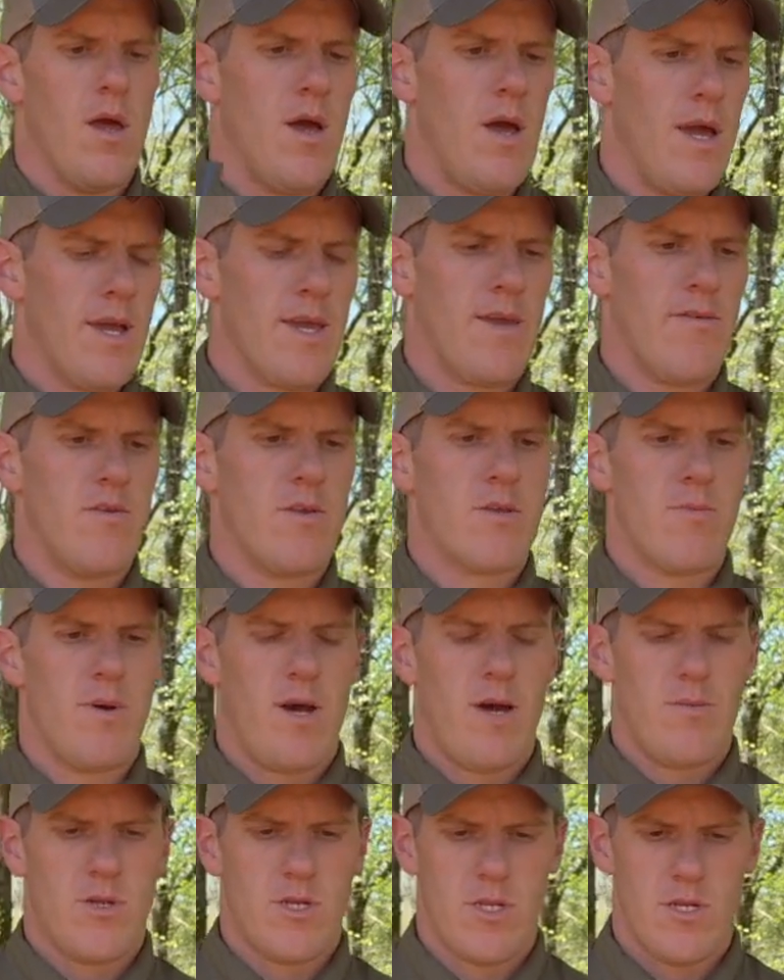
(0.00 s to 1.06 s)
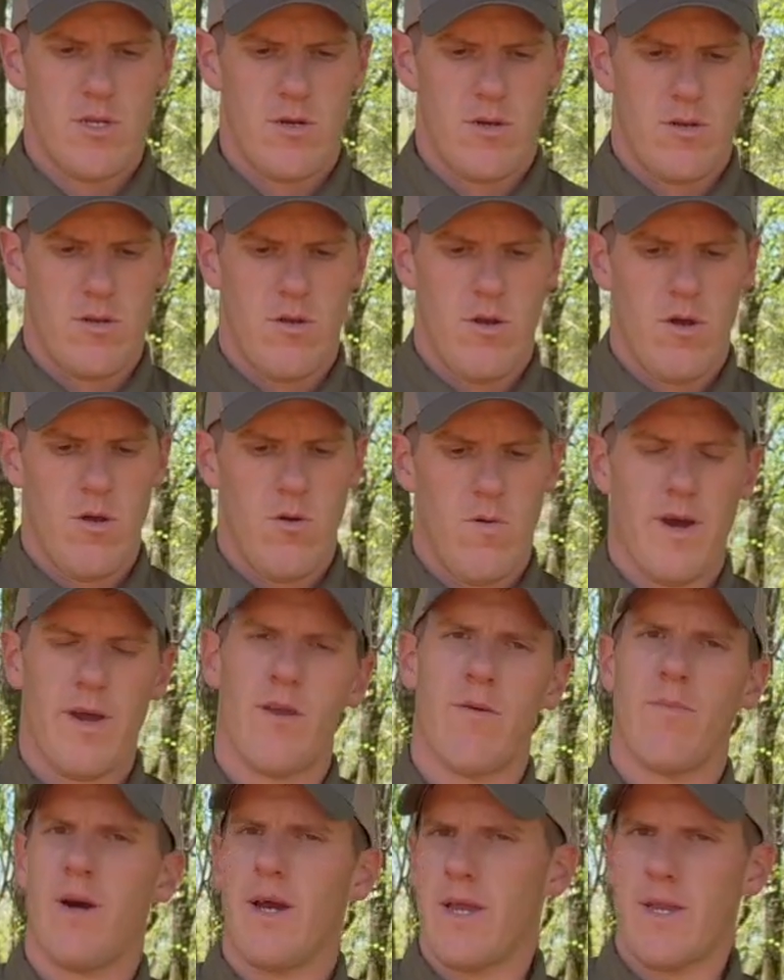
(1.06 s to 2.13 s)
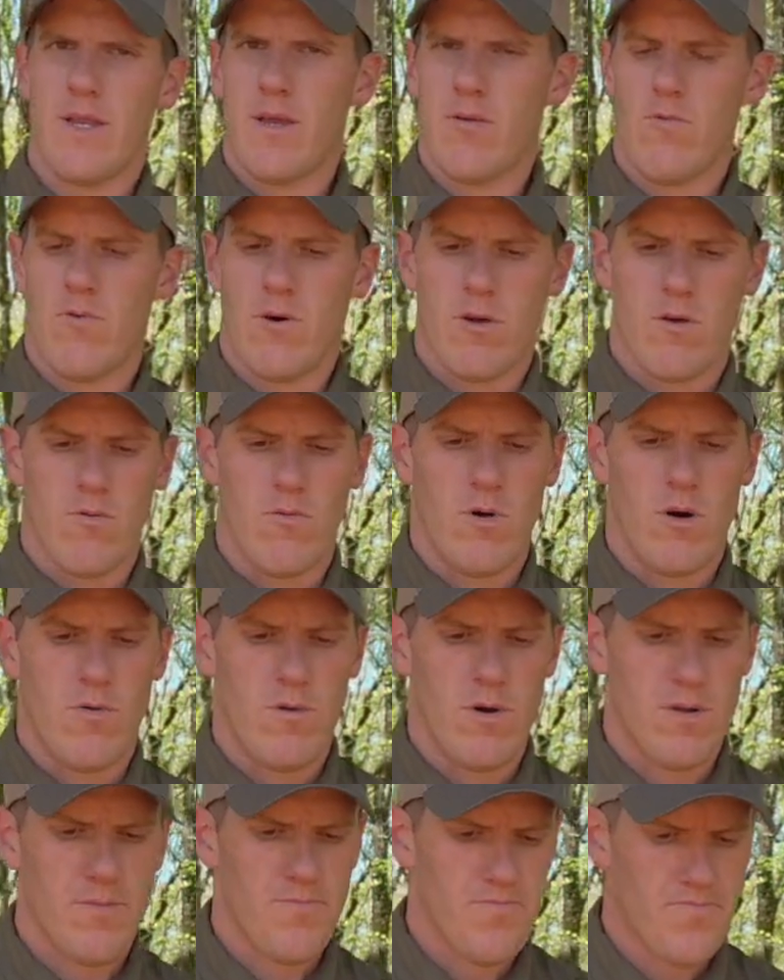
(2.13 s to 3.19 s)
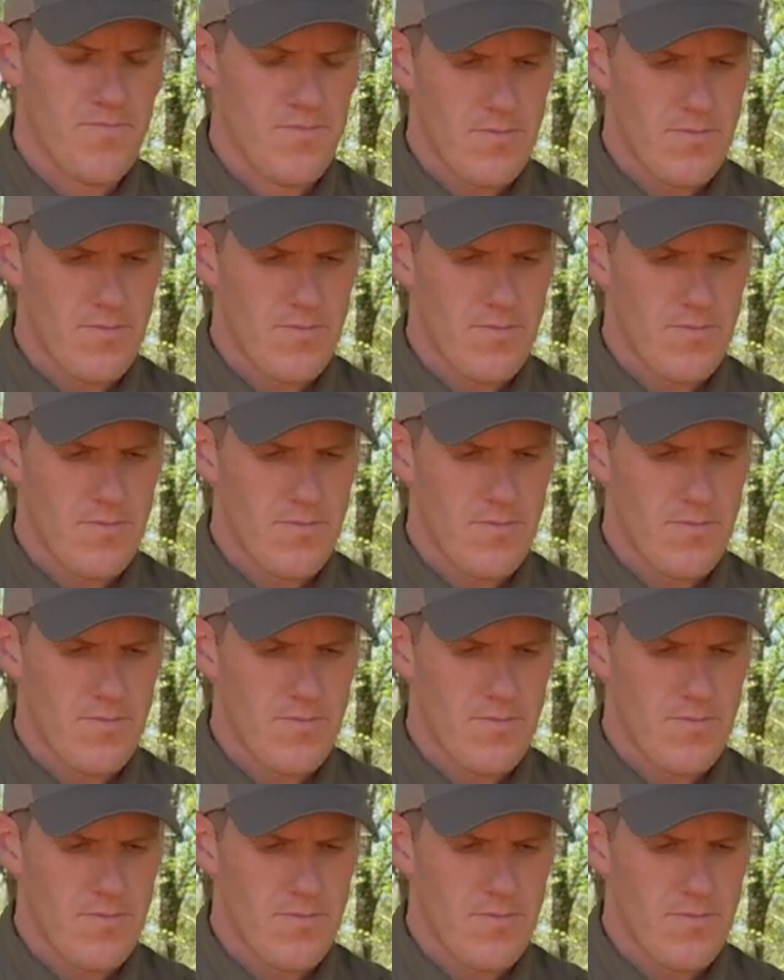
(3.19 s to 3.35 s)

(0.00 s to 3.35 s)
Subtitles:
I gave you some options on why you might need one or want one.